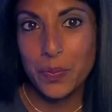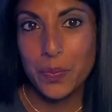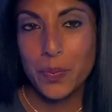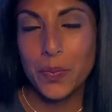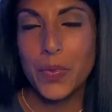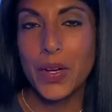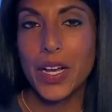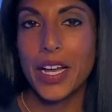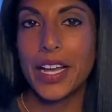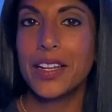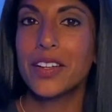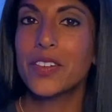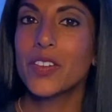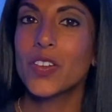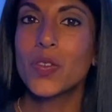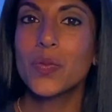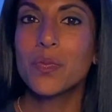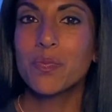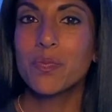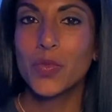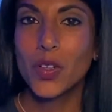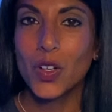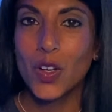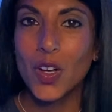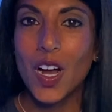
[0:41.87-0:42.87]
but
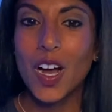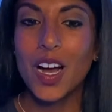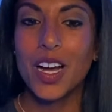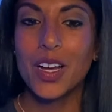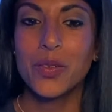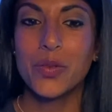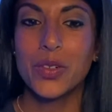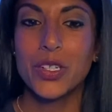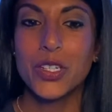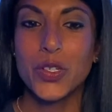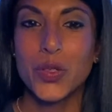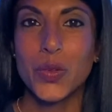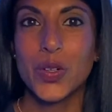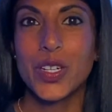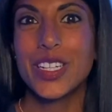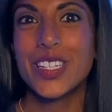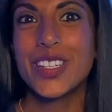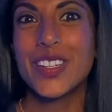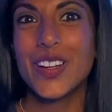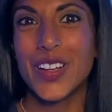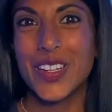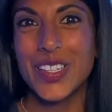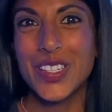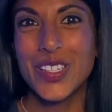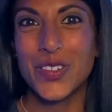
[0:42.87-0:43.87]
God was sure
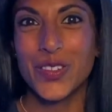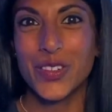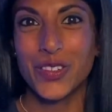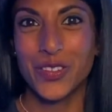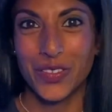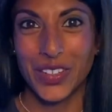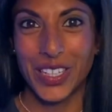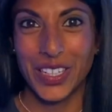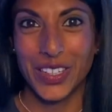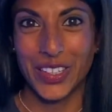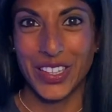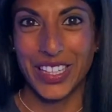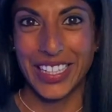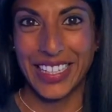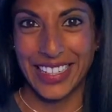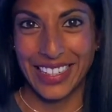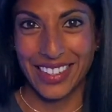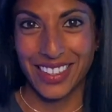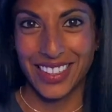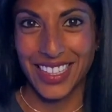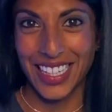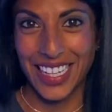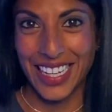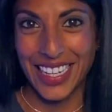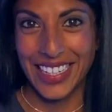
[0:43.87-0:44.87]
not to reveal the
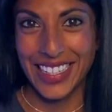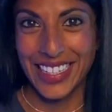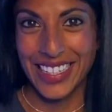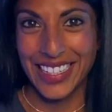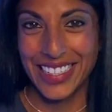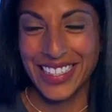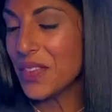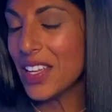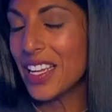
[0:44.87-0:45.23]
incline.